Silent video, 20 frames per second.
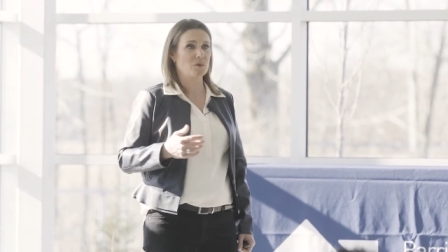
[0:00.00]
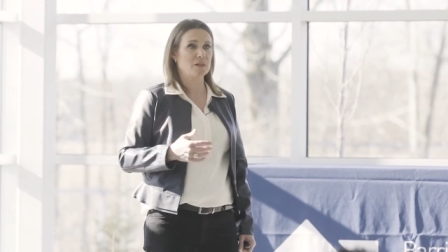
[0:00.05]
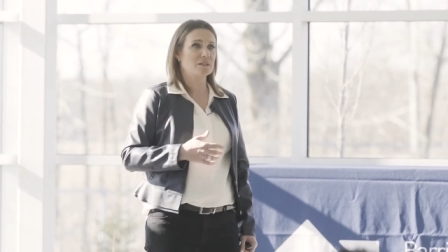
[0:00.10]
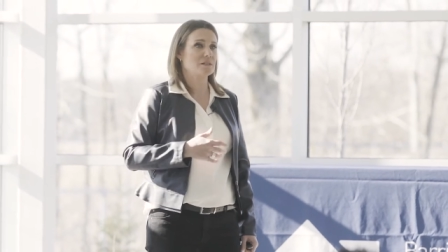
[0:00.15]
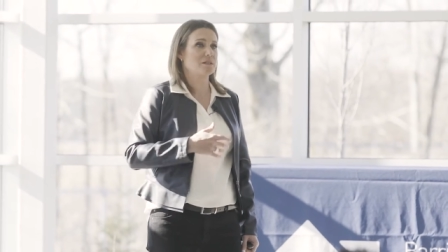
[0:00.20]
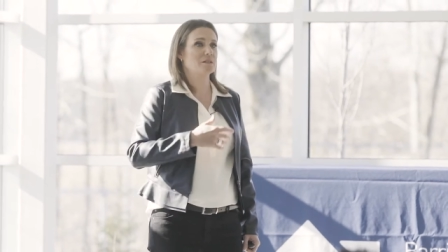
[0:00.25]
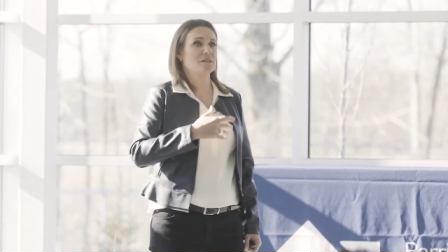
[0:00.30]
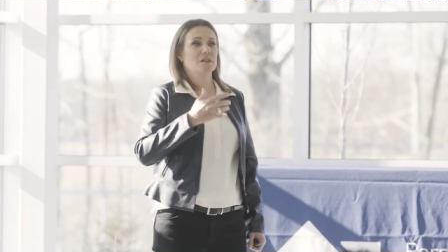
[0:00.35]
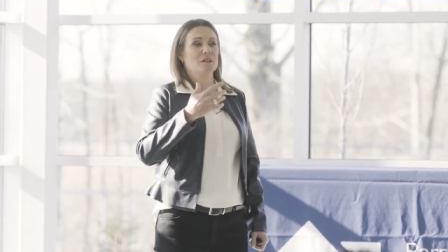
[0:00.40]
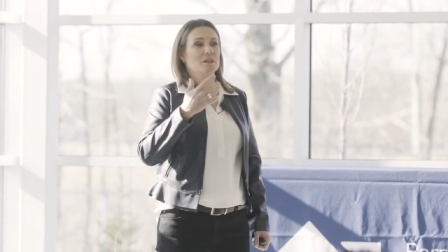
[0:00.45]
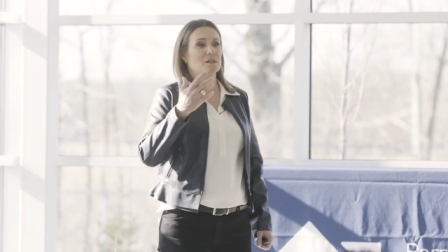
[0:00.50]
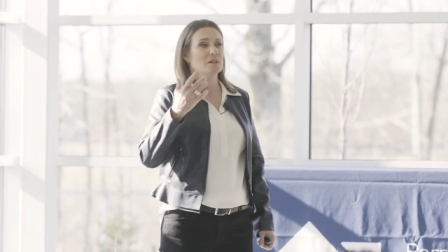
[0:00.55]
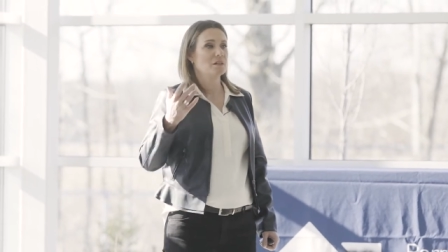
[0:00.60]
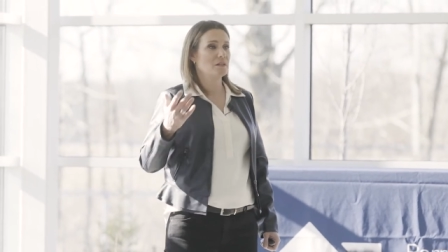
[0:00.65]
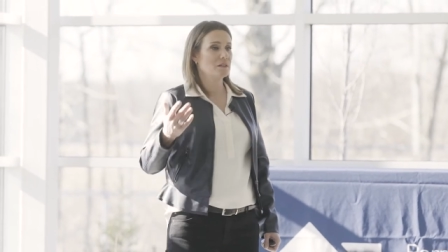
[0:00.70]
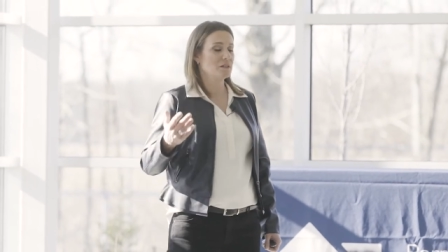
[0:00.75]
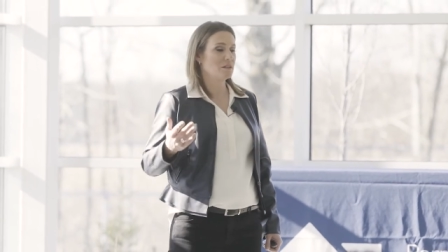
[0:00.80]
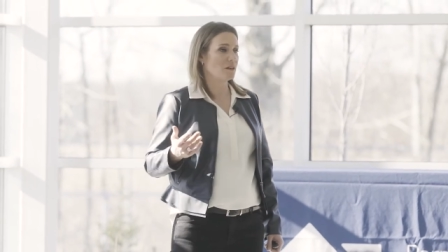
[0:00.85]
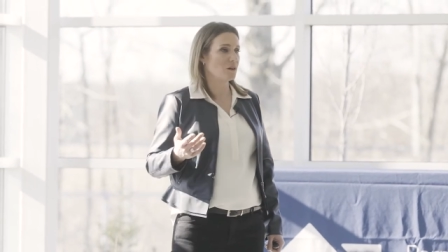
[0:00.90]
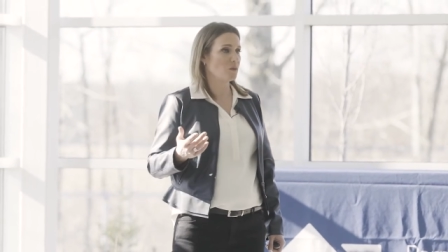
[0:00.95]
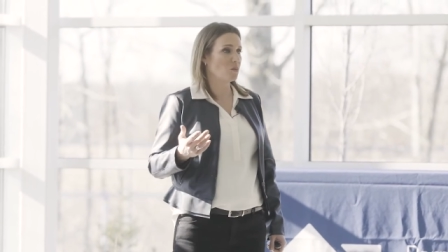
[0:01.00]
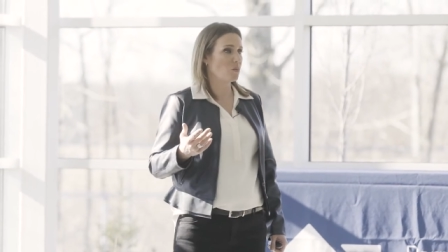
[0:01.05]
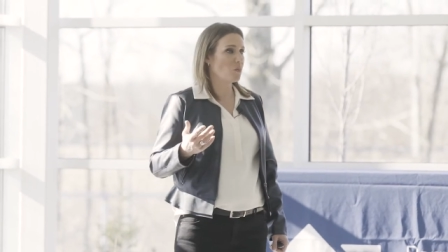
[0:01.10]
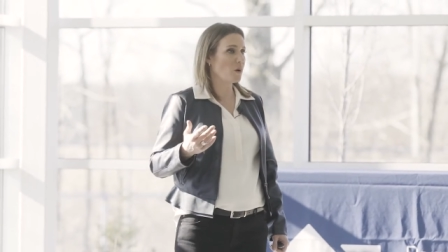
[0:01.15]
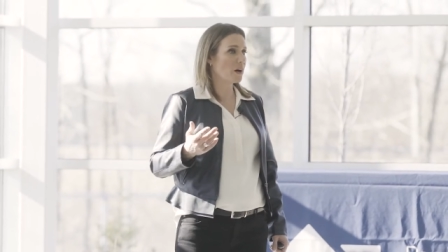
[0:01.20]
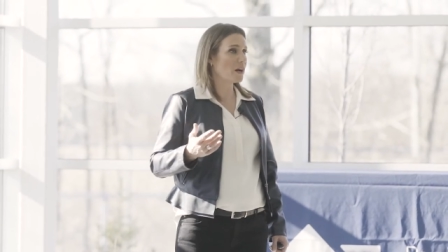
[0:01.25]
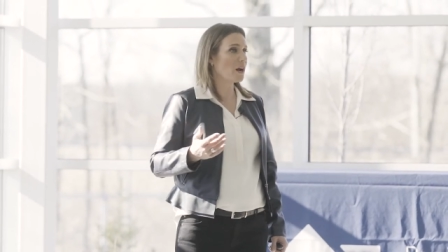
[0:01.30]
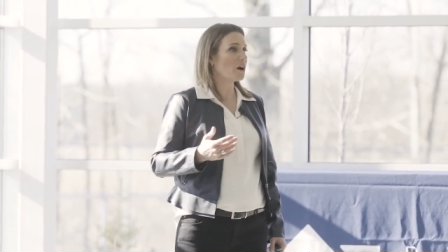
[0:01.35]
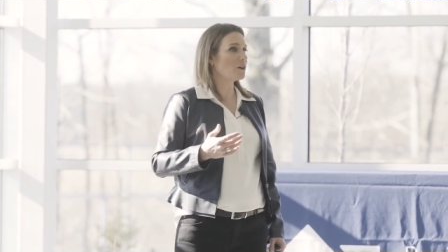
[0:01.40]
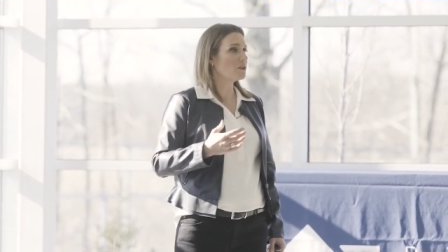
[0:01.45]
What, you know,
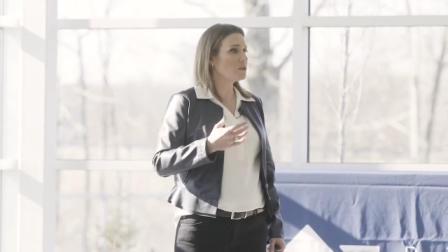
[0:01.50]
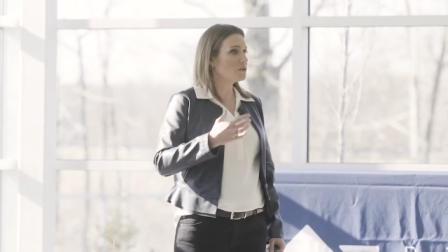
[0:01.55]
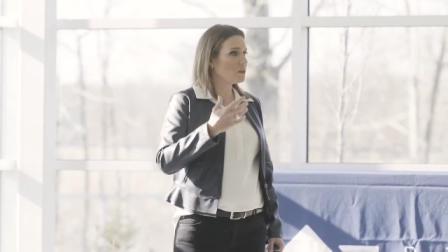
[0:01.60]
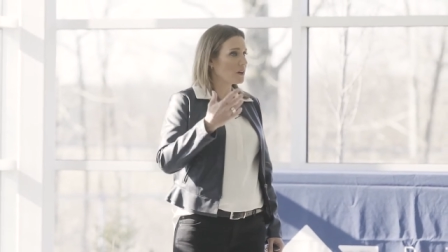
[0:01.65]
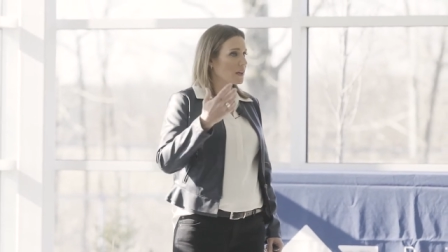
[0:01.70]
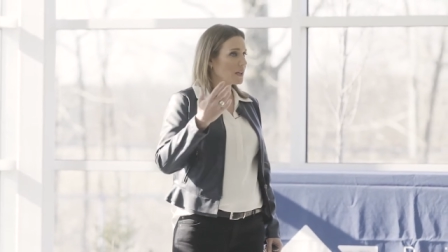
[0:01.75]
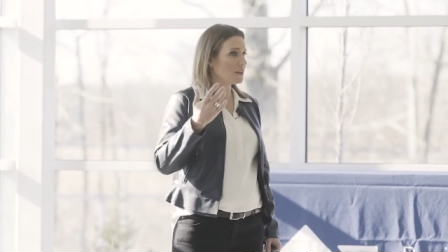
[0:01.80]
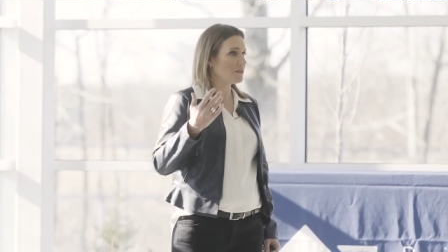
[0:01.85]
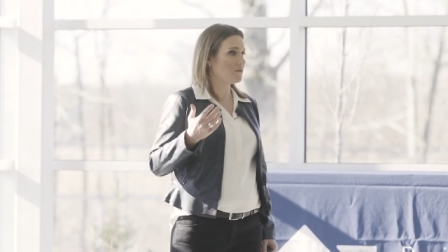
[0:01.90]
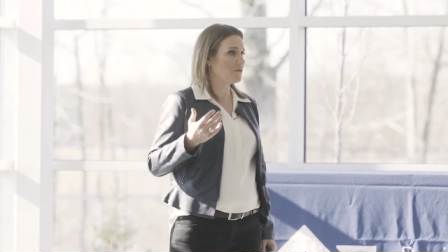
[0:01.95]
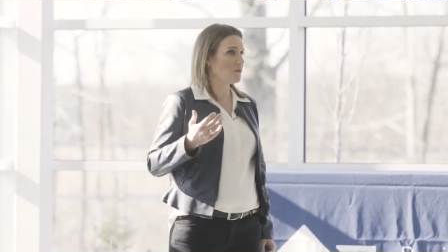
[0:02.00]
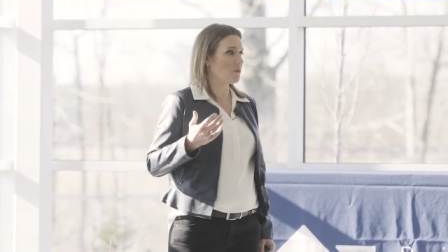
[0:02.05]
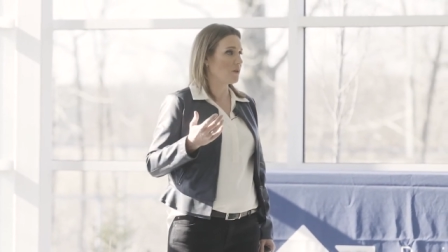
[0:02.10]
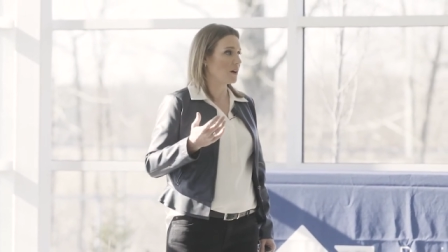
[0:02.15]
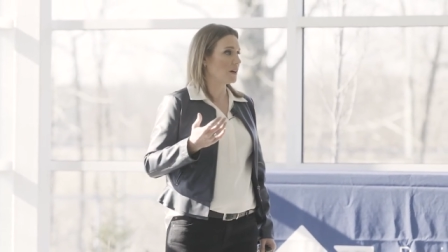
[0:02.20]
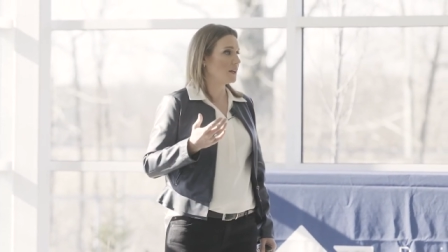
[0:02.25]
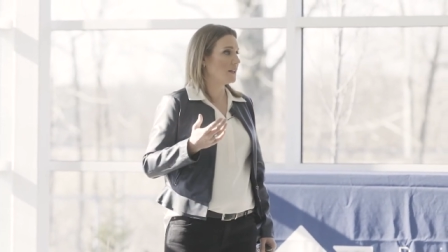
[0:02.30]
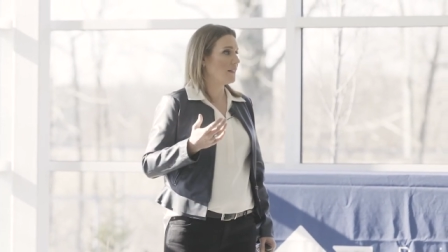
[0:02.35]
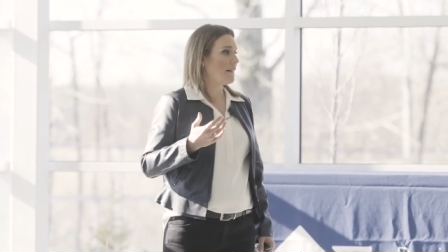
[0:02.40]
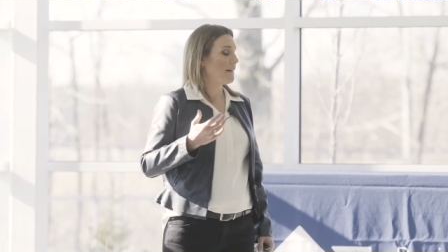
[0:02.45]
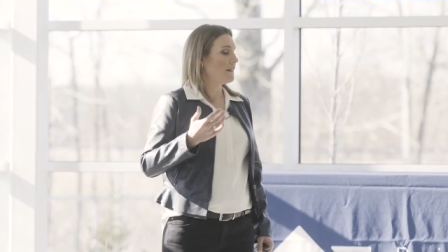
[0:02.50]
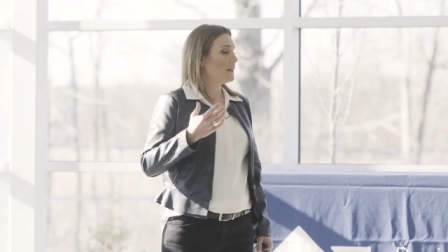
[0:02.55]
what are you looking for?